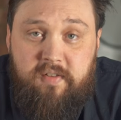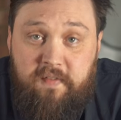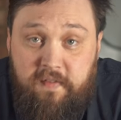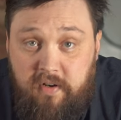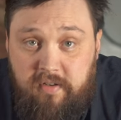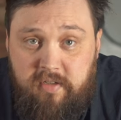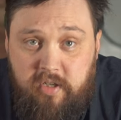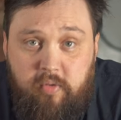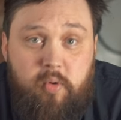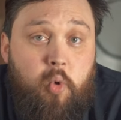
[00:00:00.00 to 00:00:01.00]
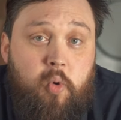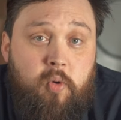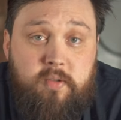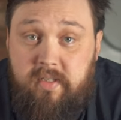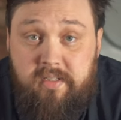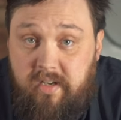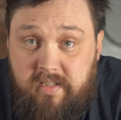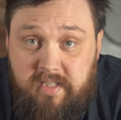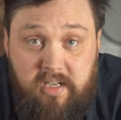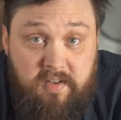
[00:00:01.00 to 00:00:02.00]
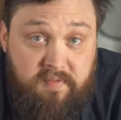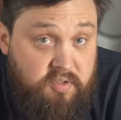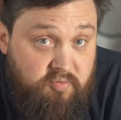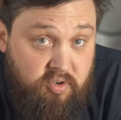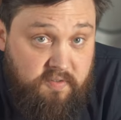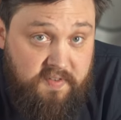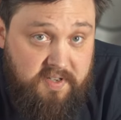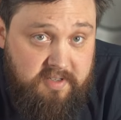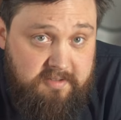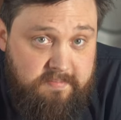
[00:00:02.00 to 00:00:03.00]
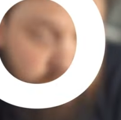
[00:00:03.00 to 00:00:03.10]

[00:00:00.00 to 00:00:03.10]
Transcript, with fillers: to follow you or start the dive on the wrong foot.